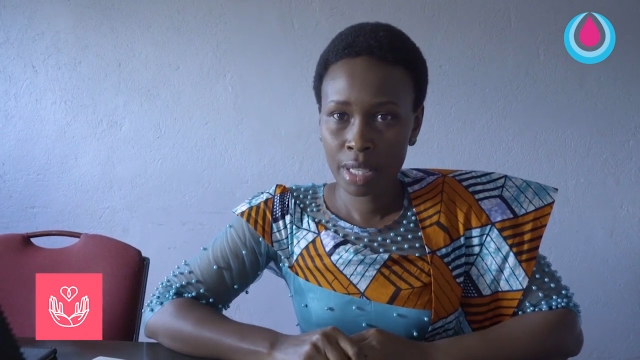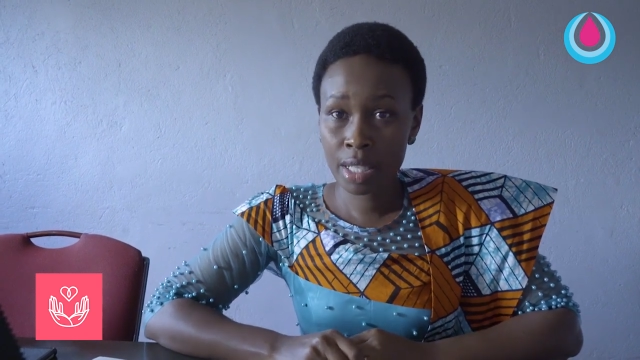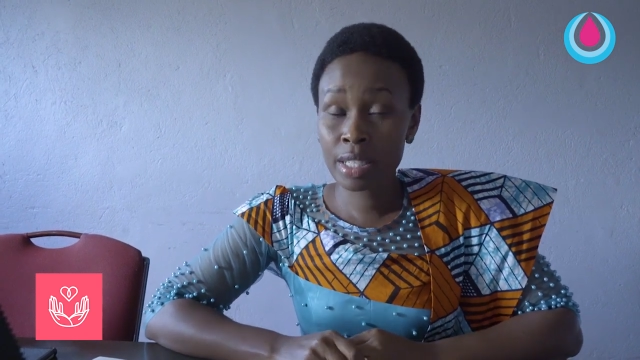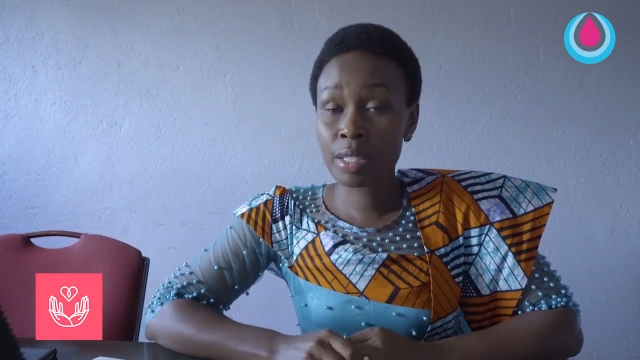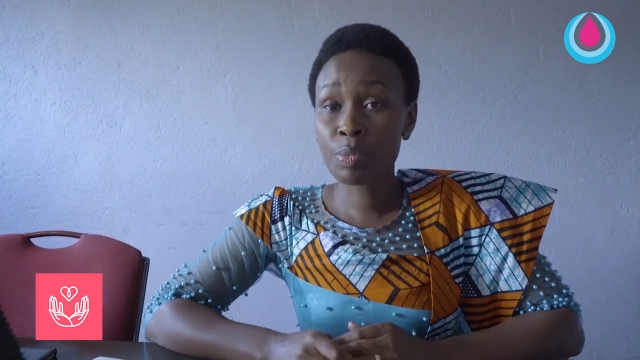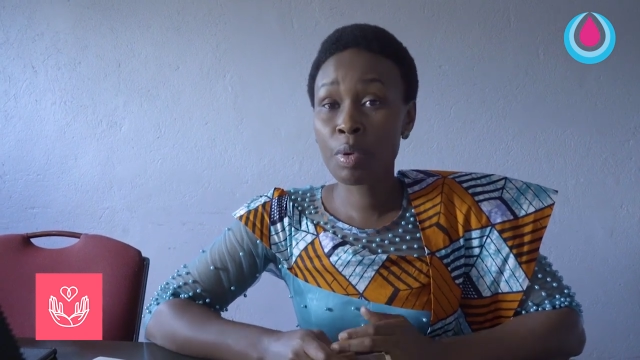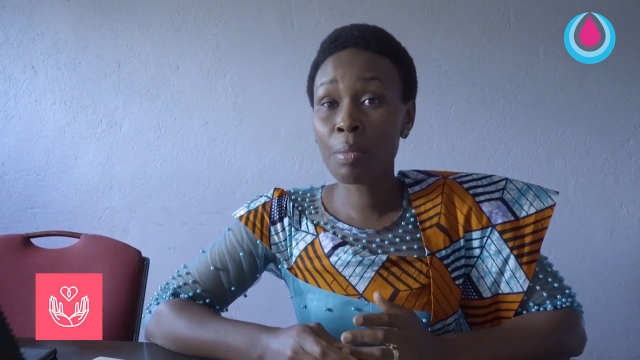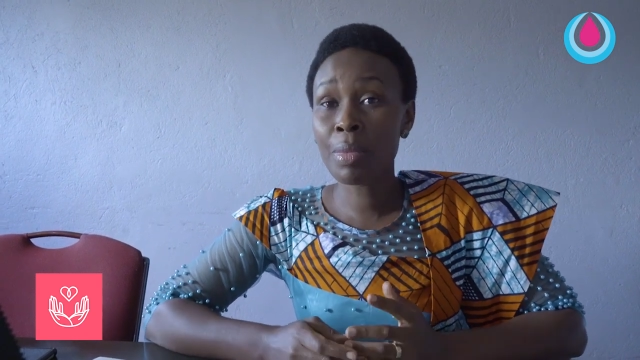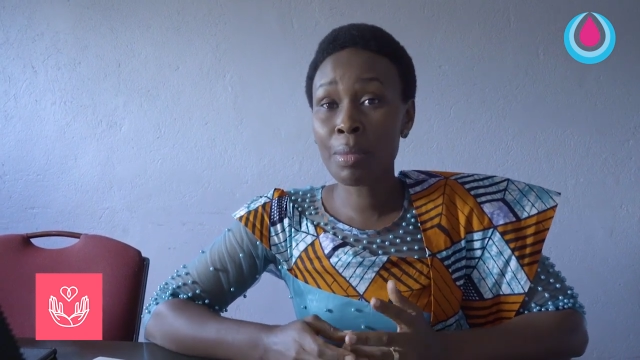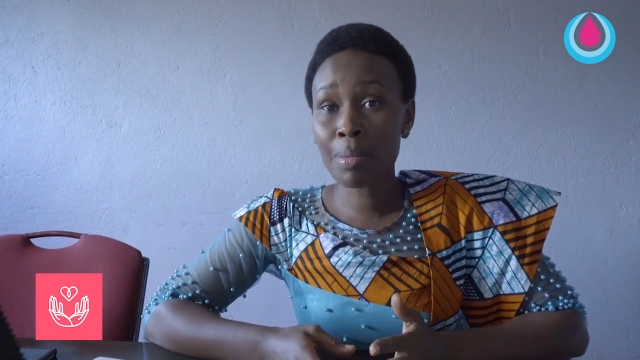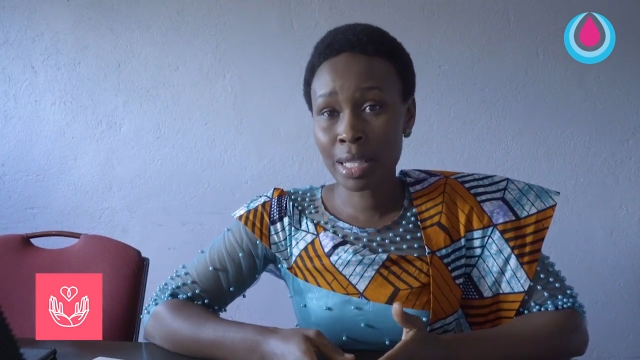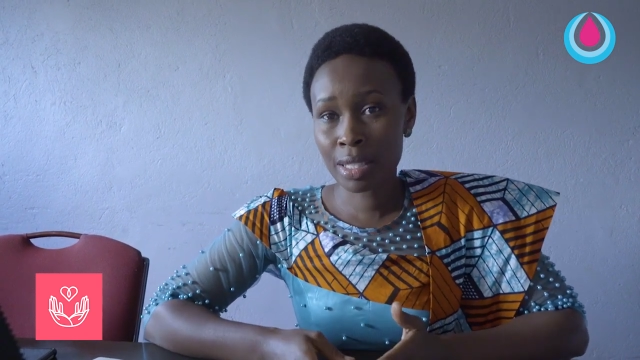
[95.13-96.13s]
It is
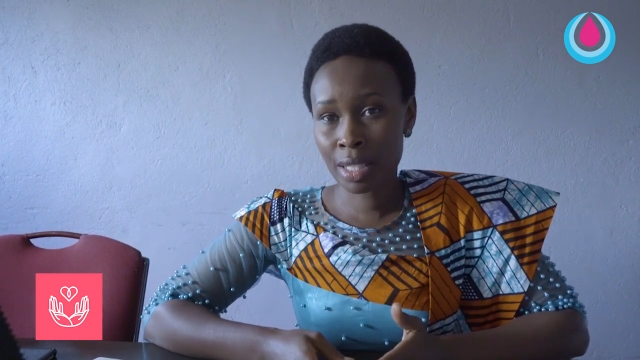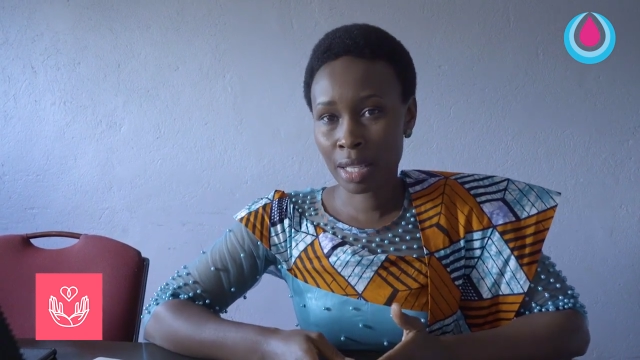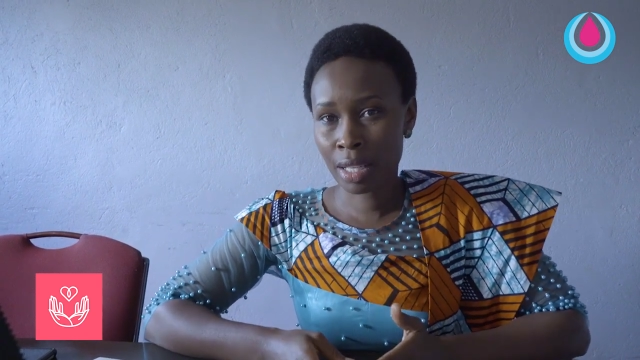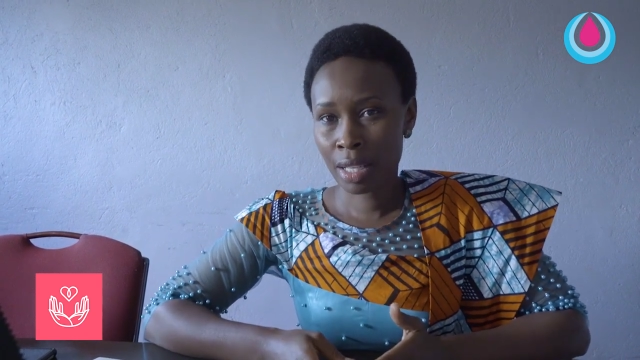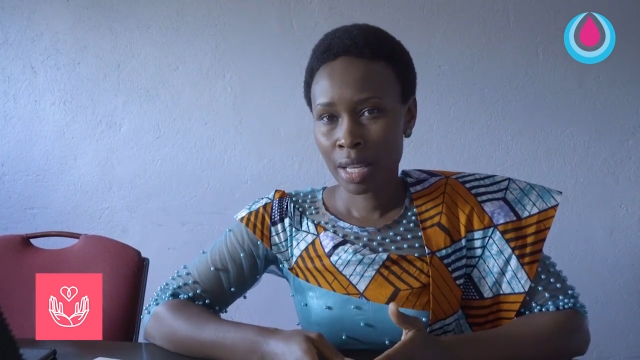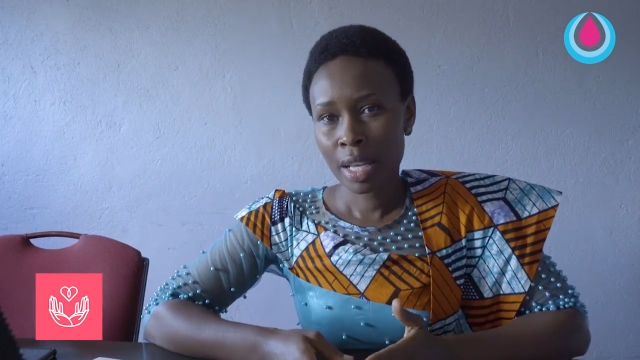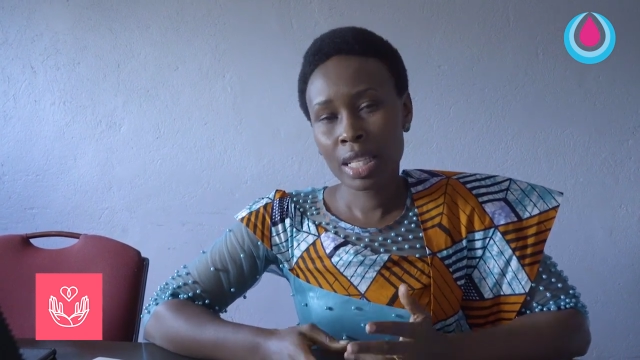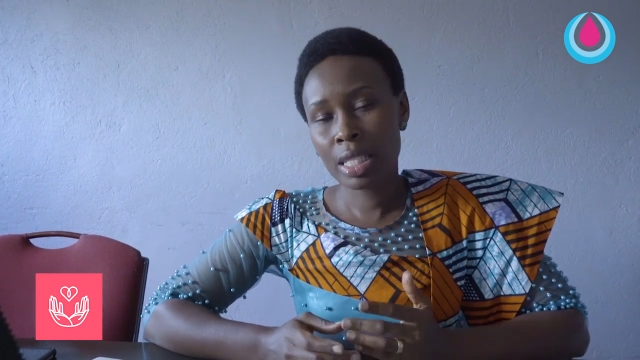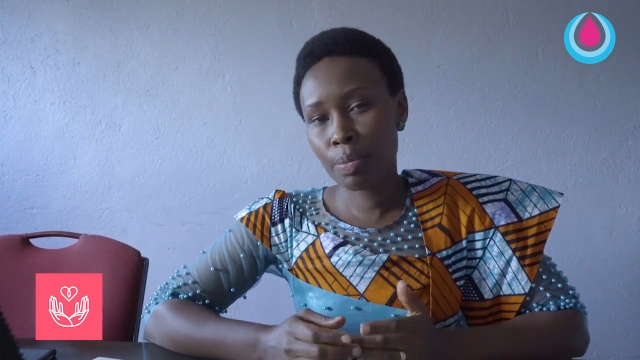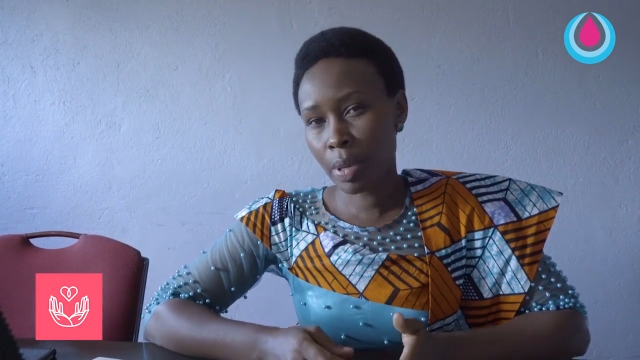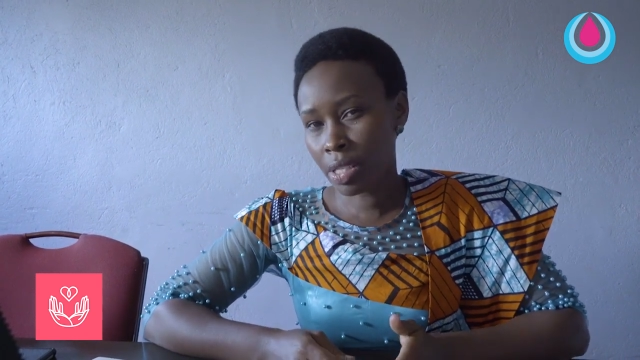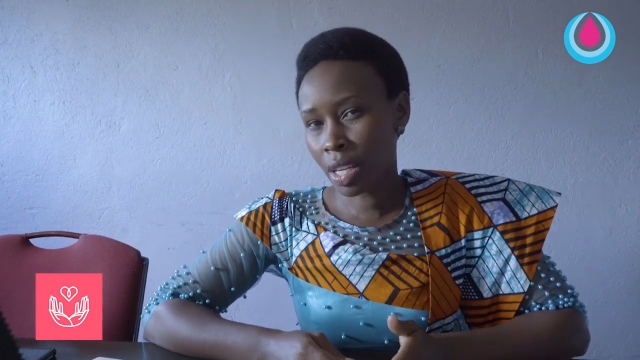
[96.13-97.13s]
problematic,
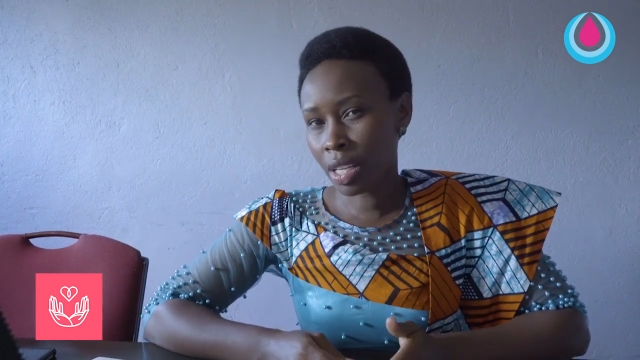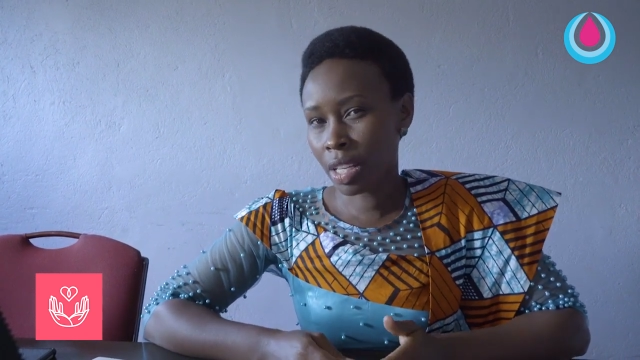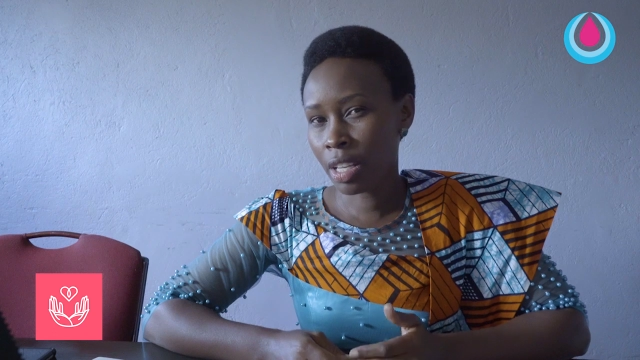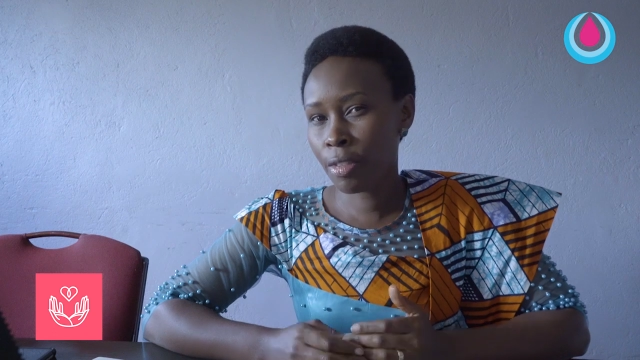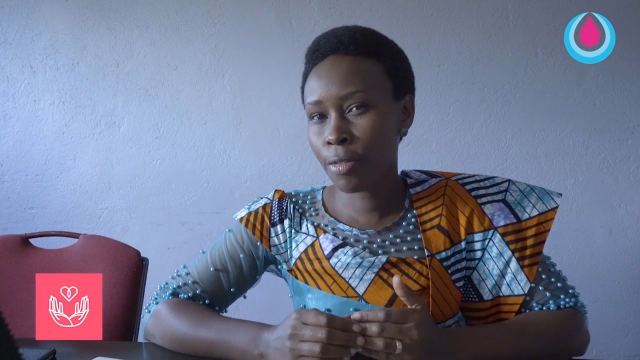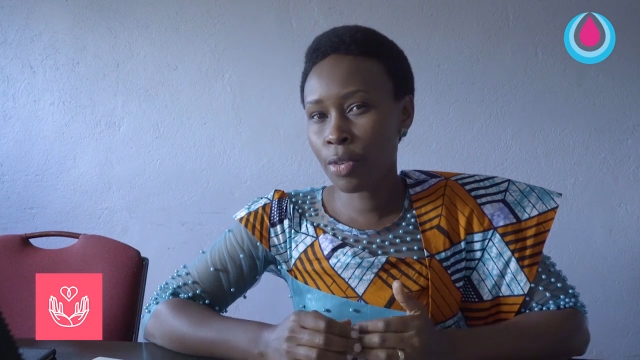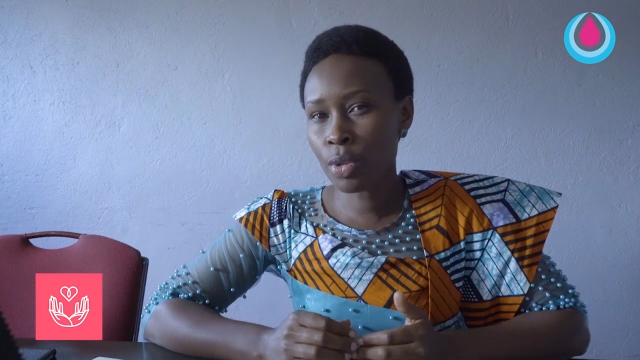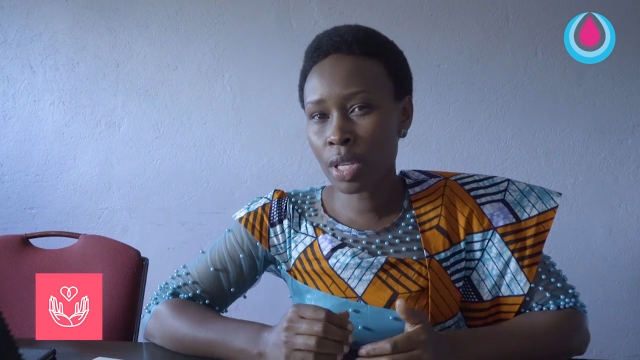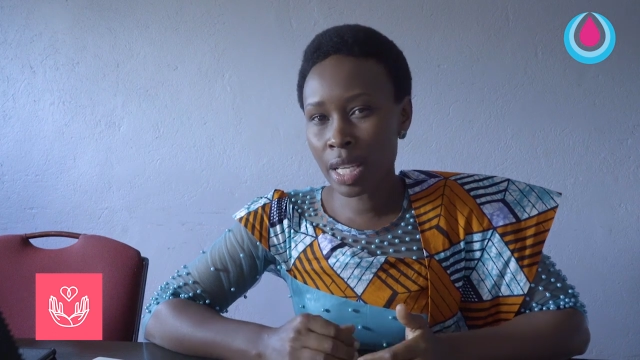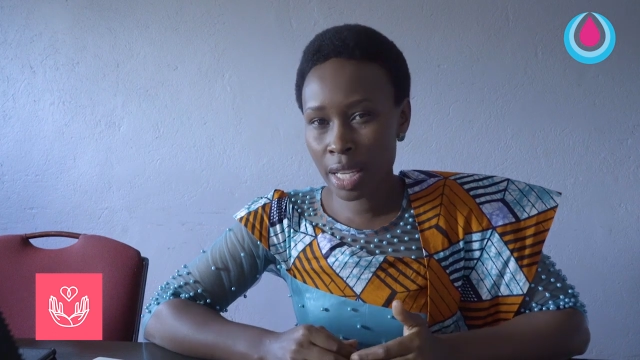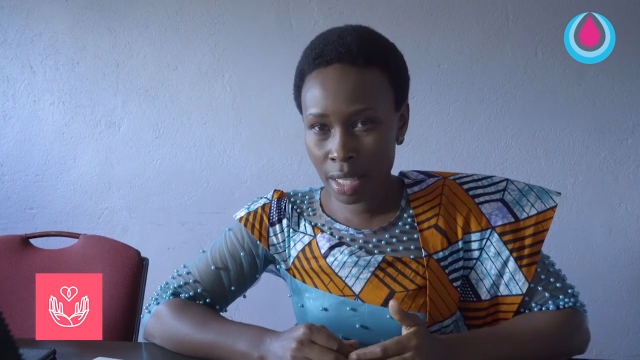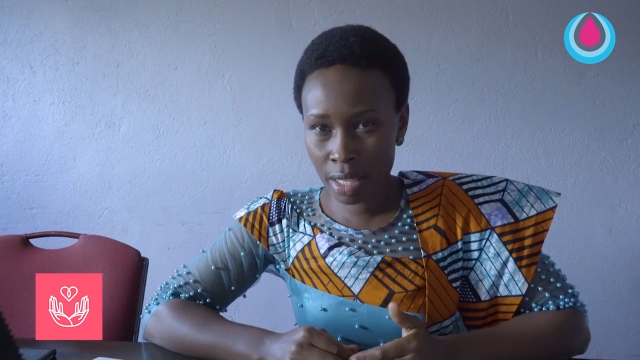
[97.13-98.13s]
especially if you
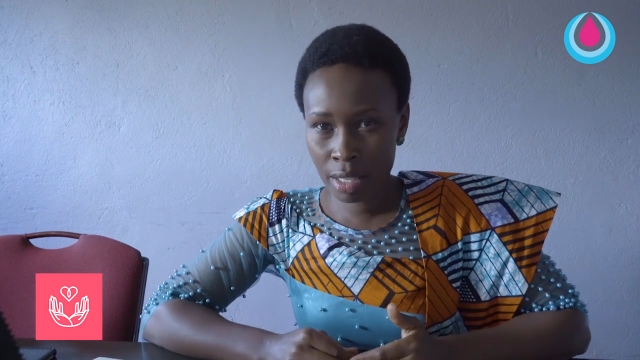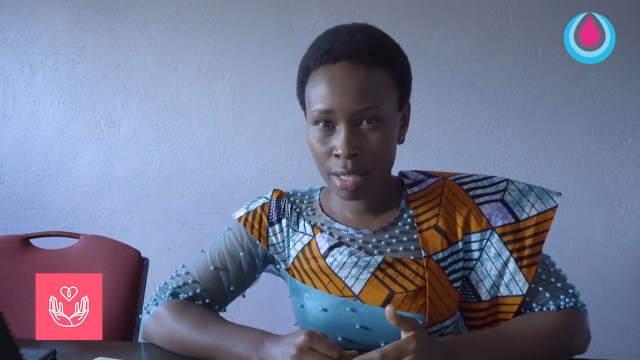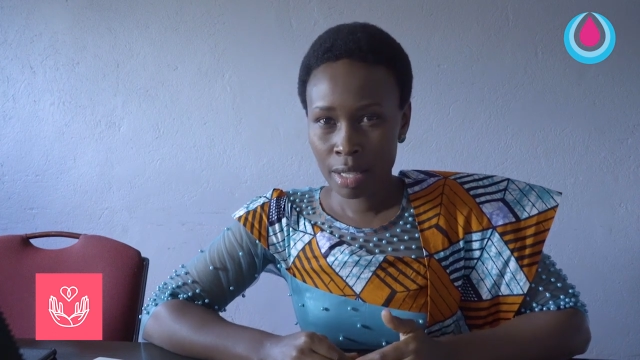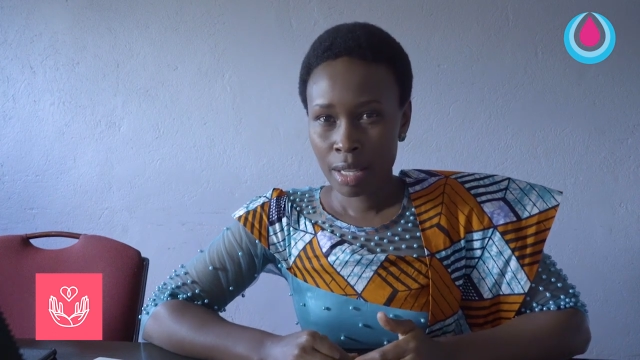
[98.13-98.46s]
link